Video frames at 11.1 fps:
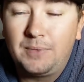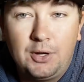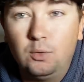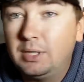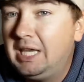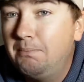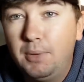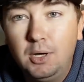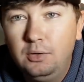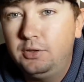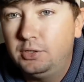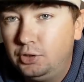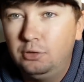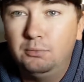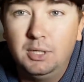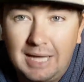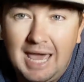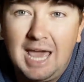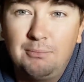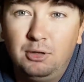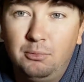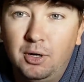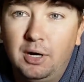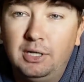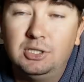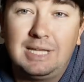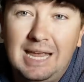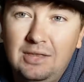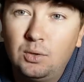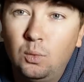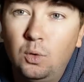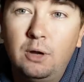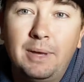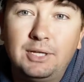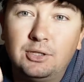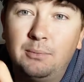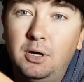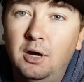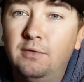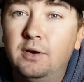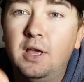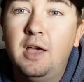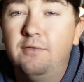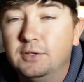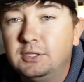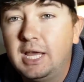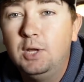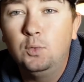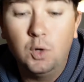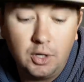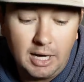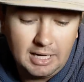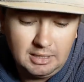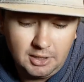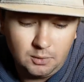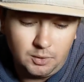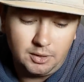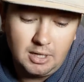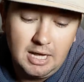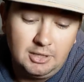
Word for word: I don't keep both Junebug and blueberry, just either one. Make sure I'm covered for stained water and clear water.